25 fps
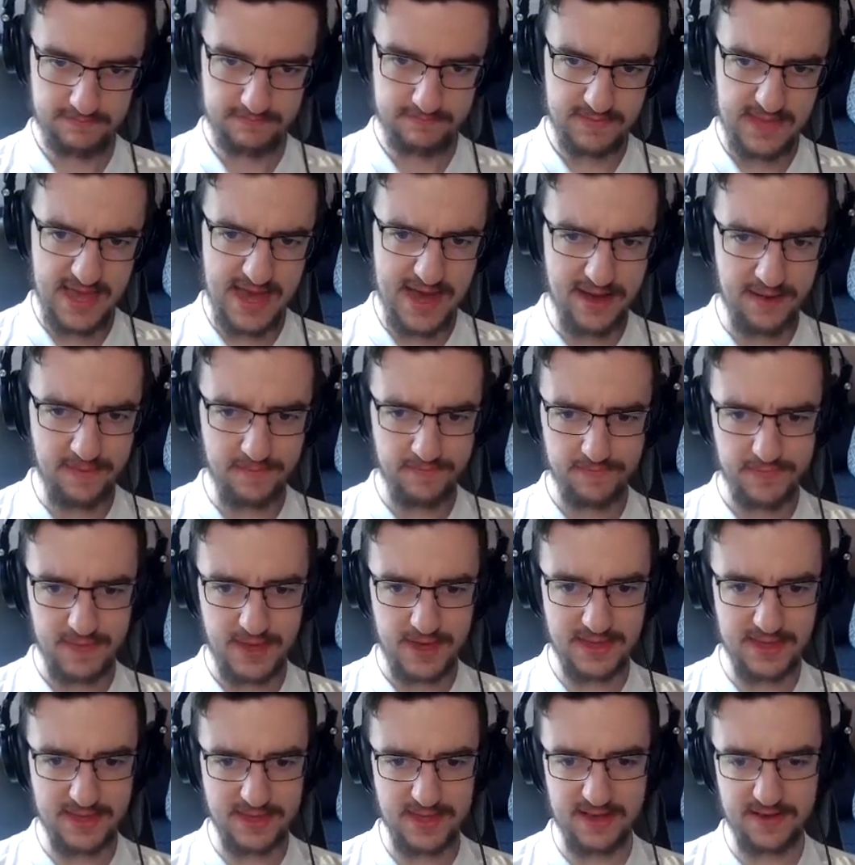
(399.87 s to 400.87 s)
Yeah,
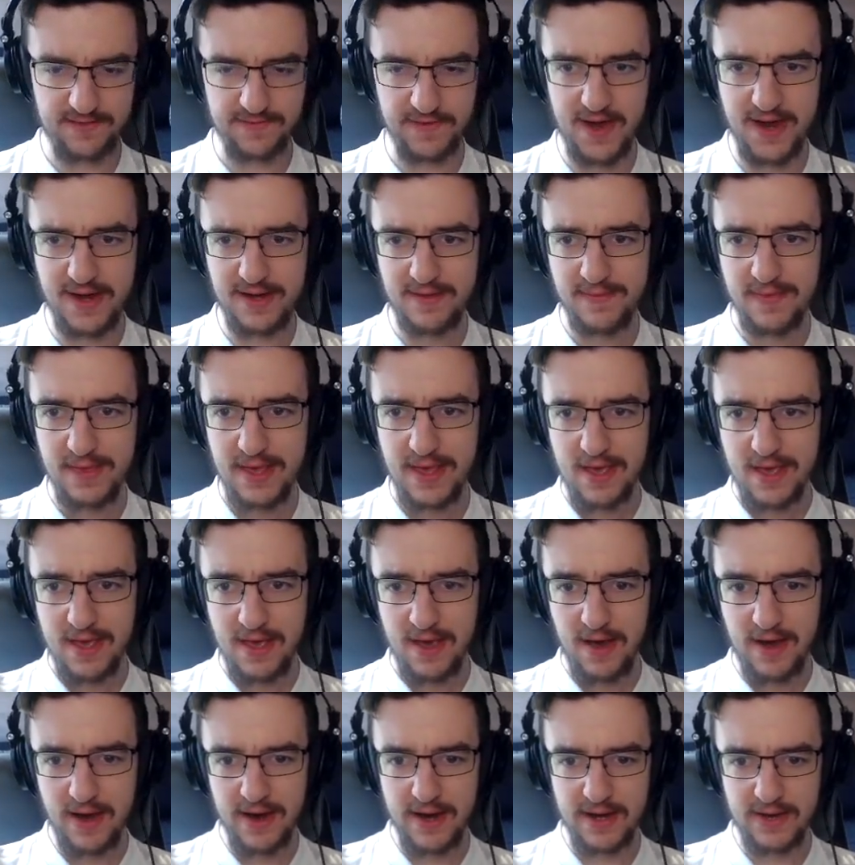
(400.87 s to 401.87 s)
I think that's fine.
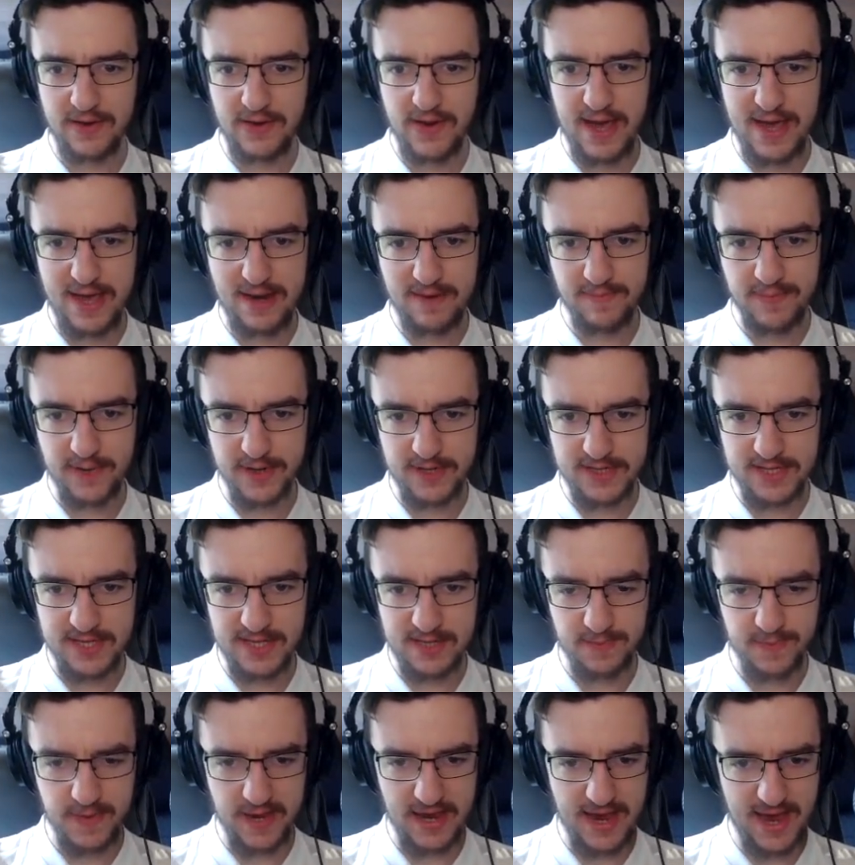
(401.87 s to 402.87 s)
Alright, go ahead and push
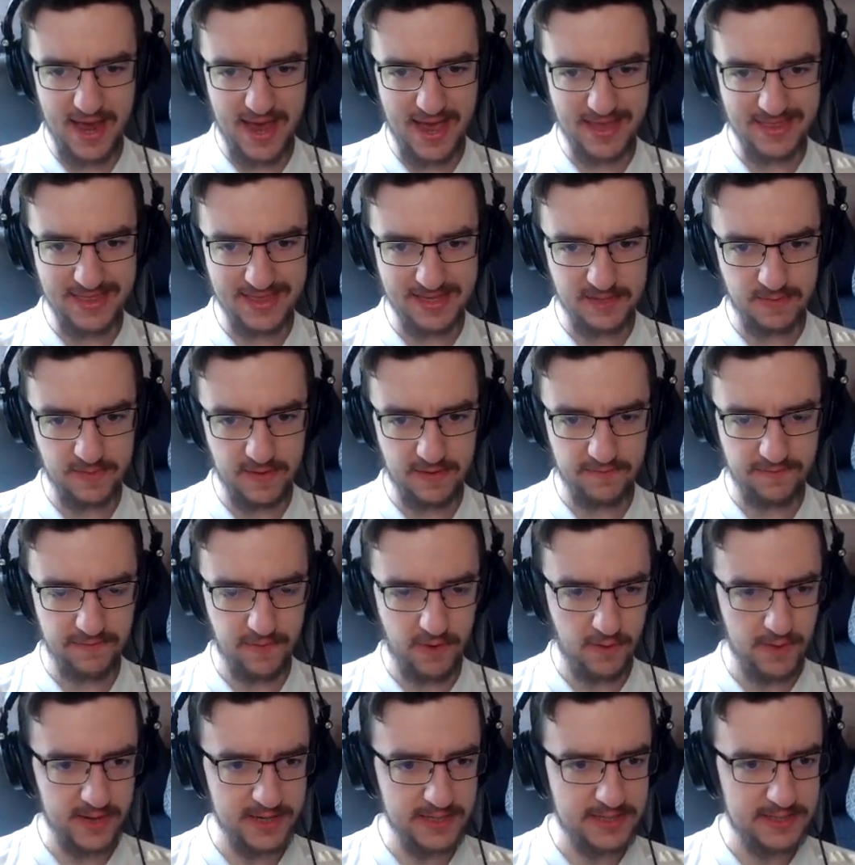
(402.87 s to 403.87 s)
this bit and this bit
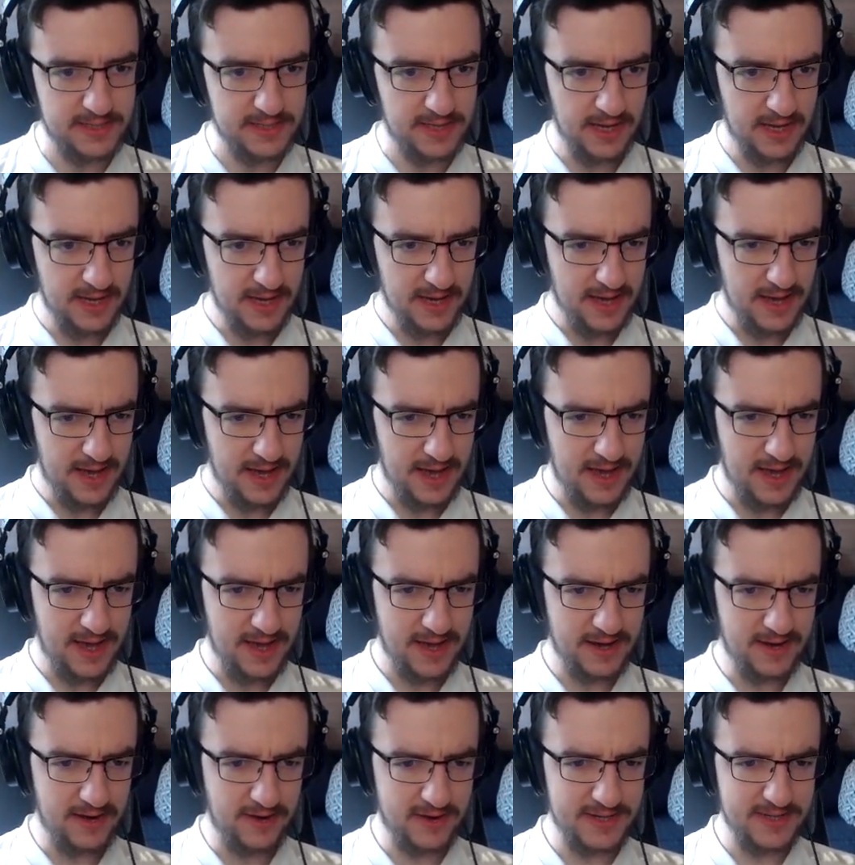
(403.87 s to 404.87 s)
forwards. Uh,
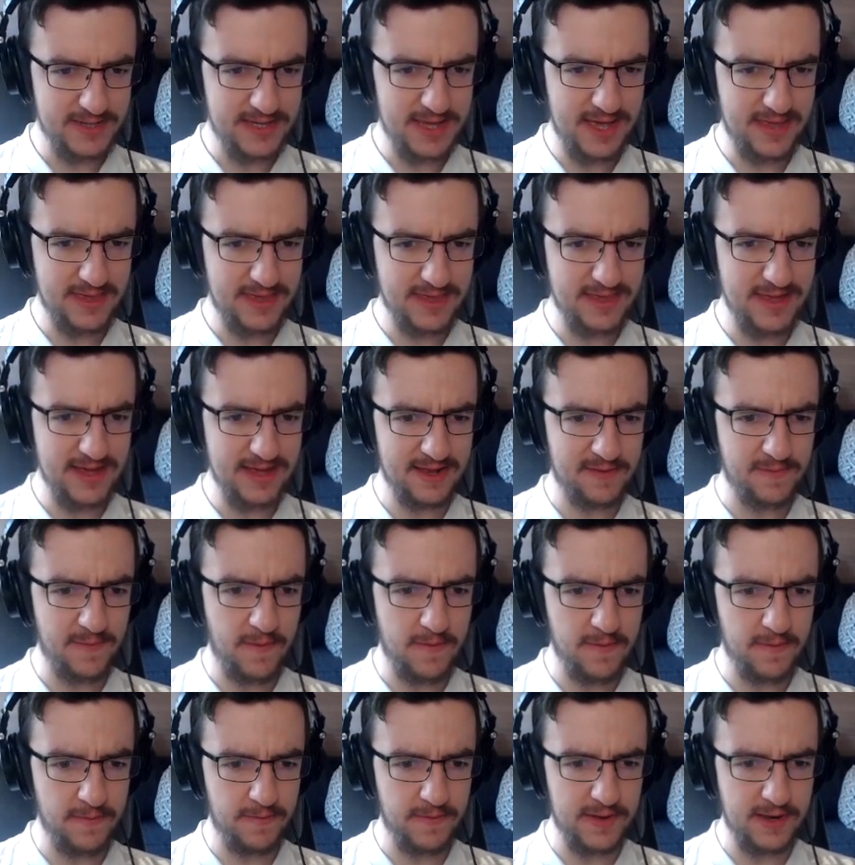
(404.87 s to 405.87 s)
and honestly, I think that's
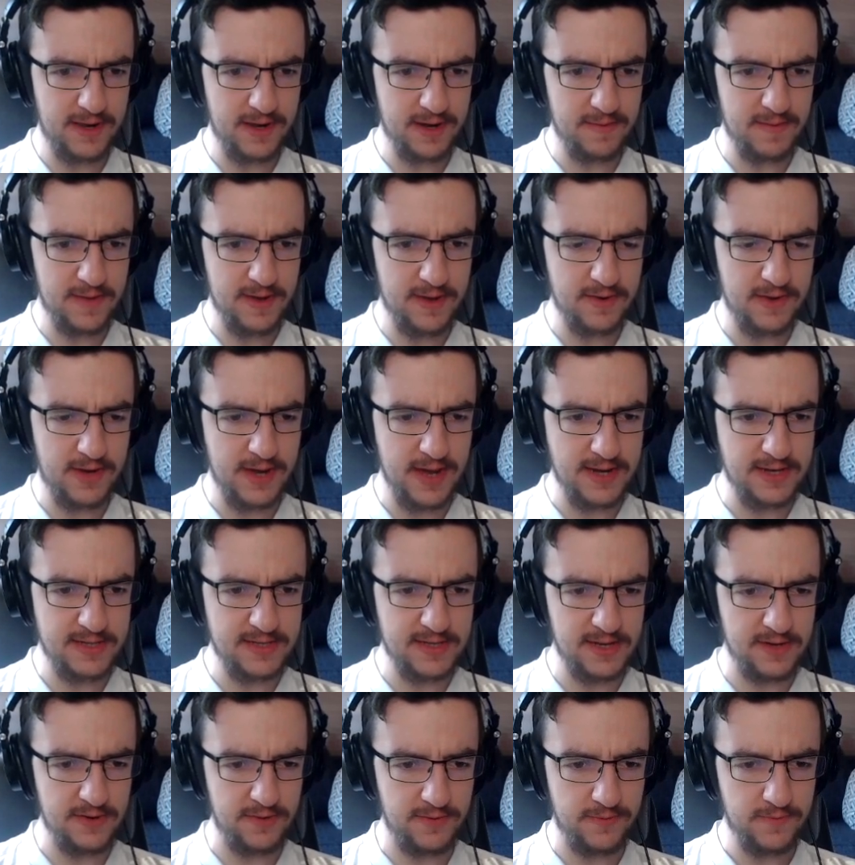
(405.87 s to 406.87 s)
probably going to be okay
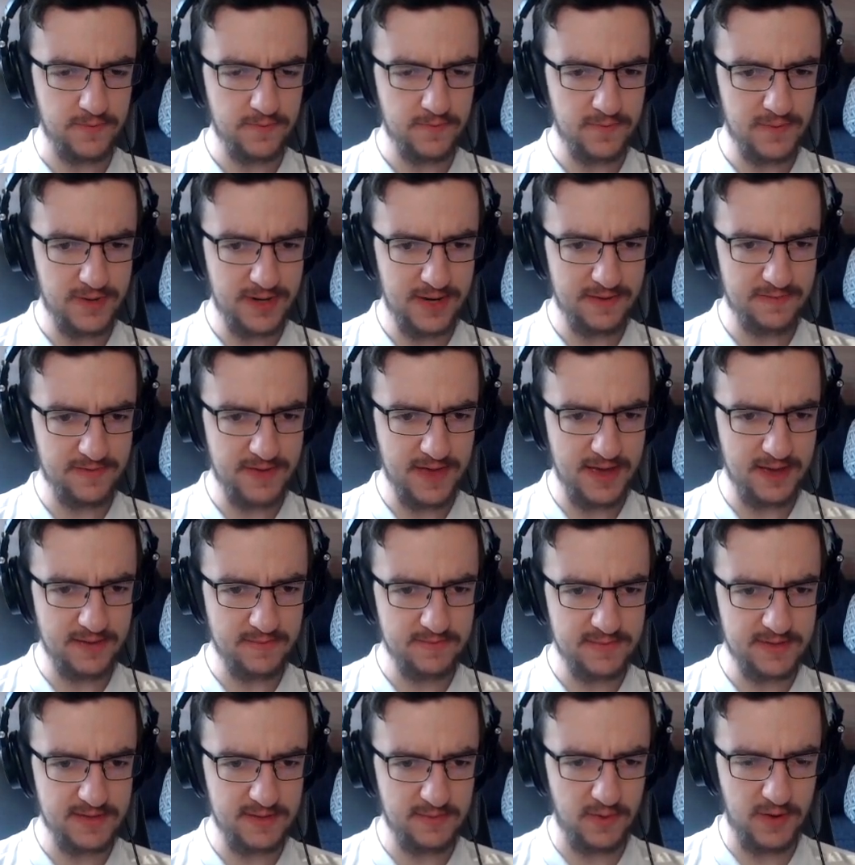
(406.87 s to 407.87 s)
too. We'll leave that
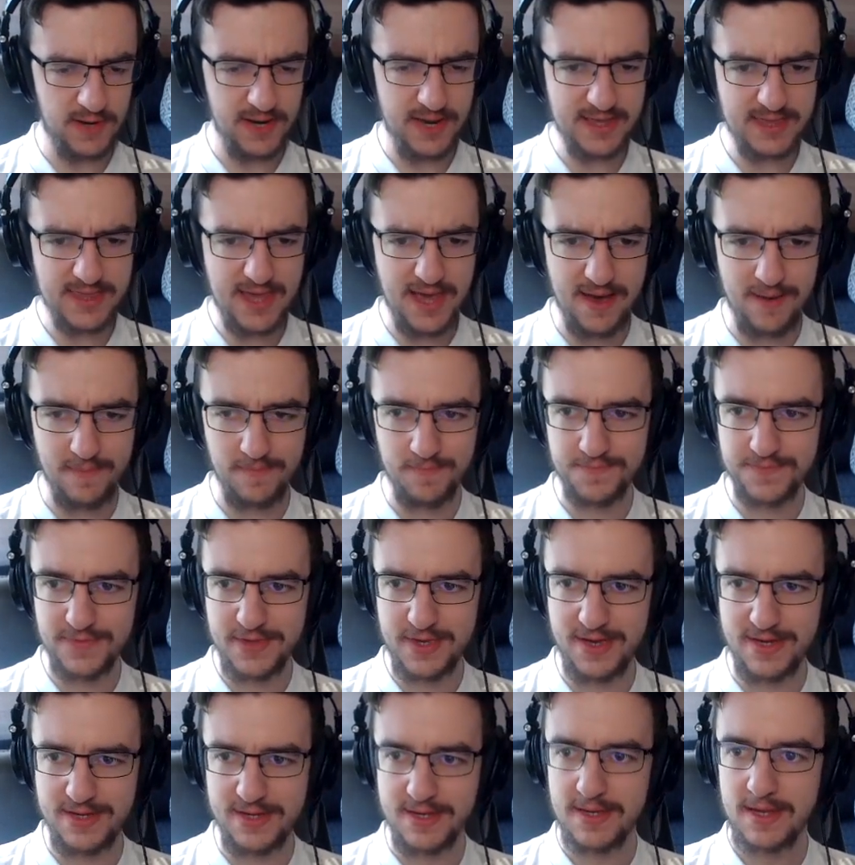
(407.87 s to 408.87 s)
somewhat like that.
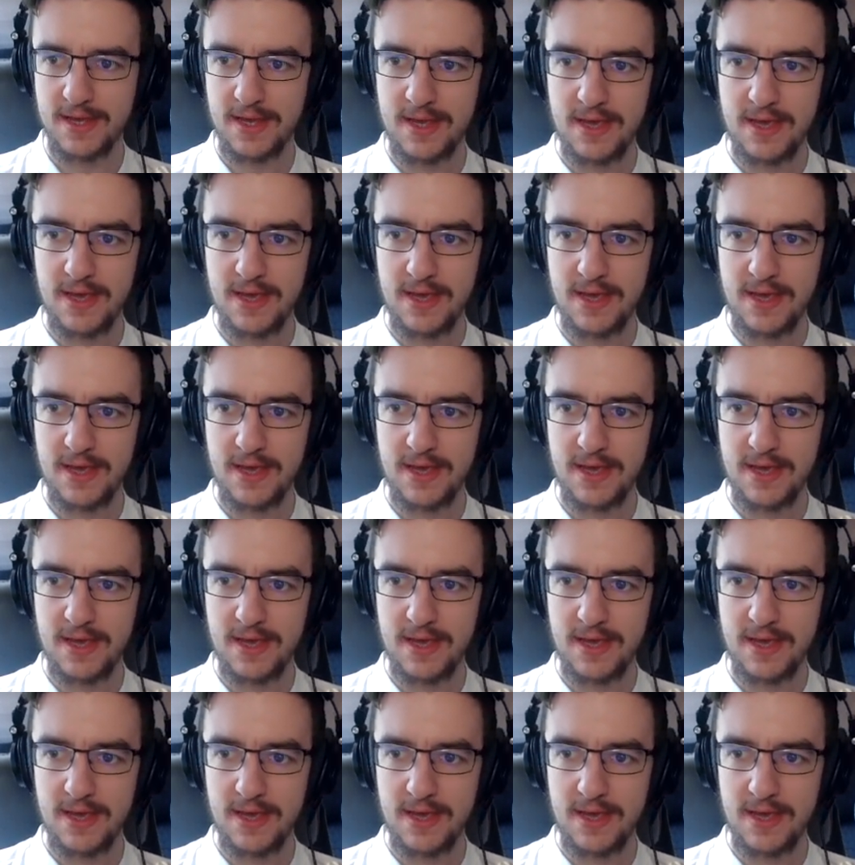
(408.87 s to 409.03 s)
Good.